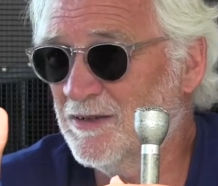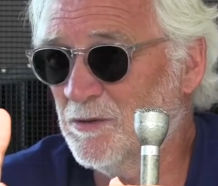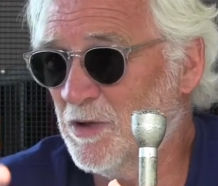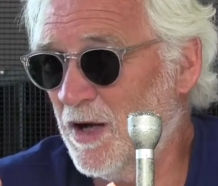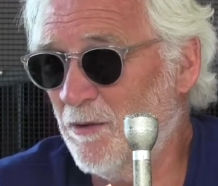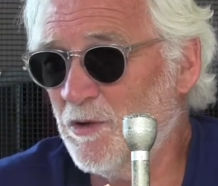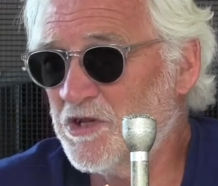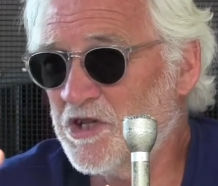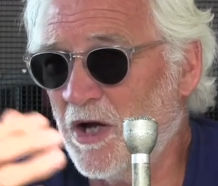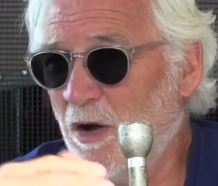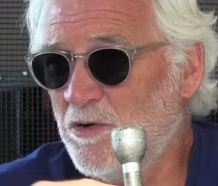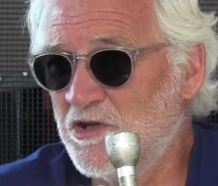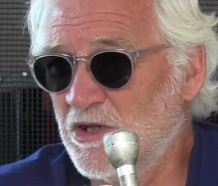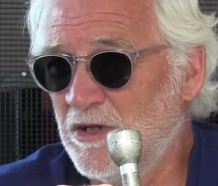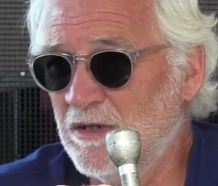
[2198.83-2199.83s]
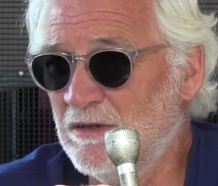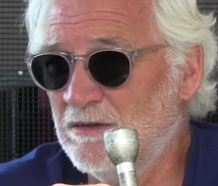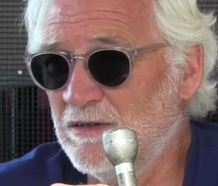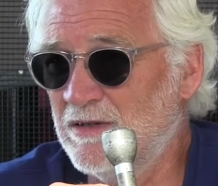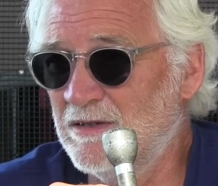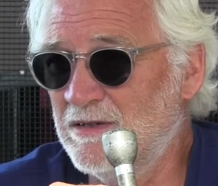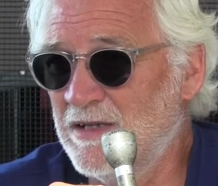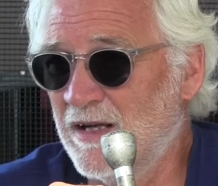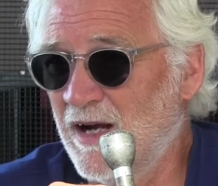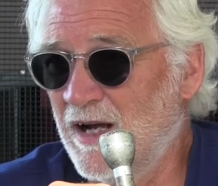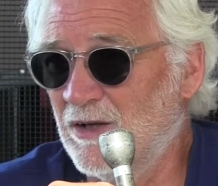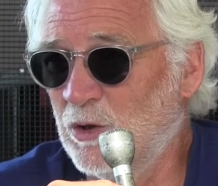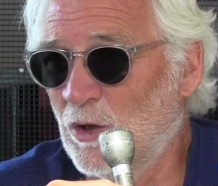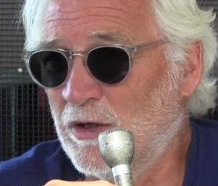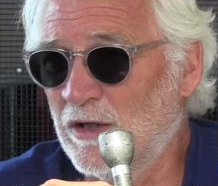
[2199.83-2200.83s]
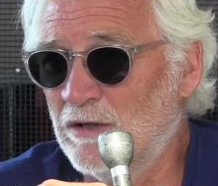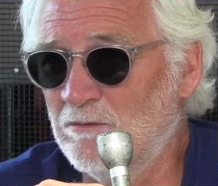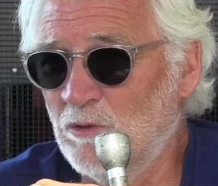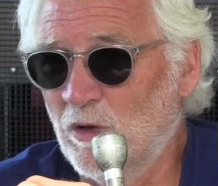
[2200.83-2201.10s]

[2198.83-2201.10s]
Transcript: when I was coaching, did I look at,